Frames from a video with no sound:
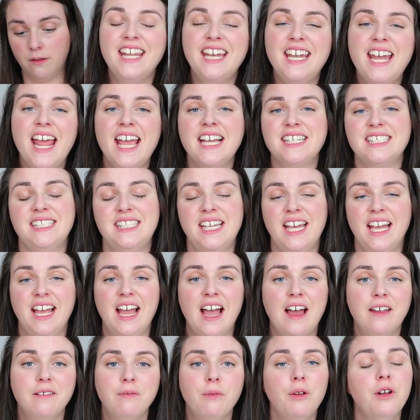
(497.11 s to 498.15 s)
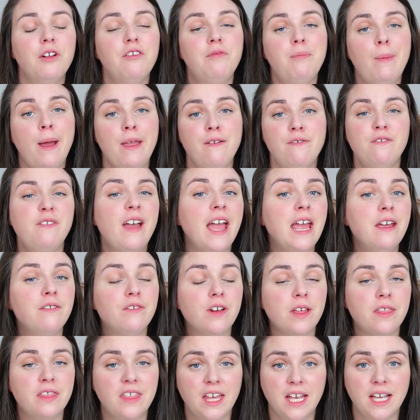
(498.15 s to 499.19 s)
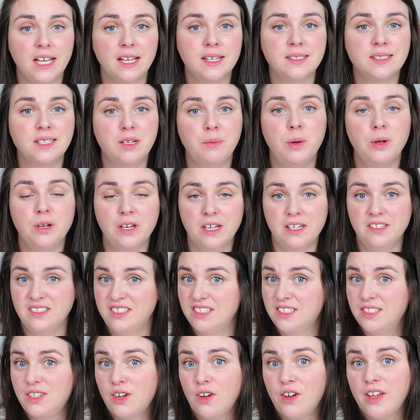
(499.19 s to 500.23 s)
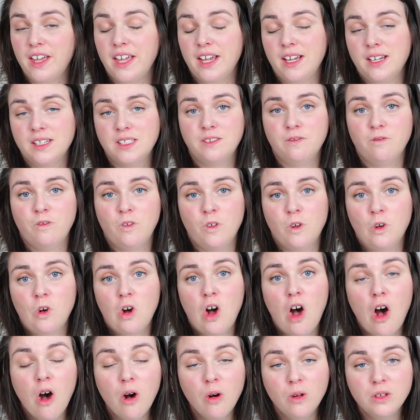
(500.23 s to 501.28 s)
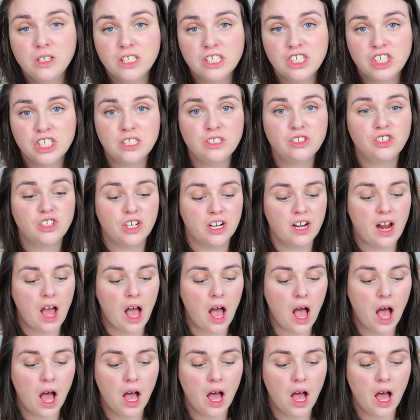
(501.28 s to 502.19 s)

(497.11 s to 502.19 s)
The next thing, and one of my favourite things to put into stockings for older children,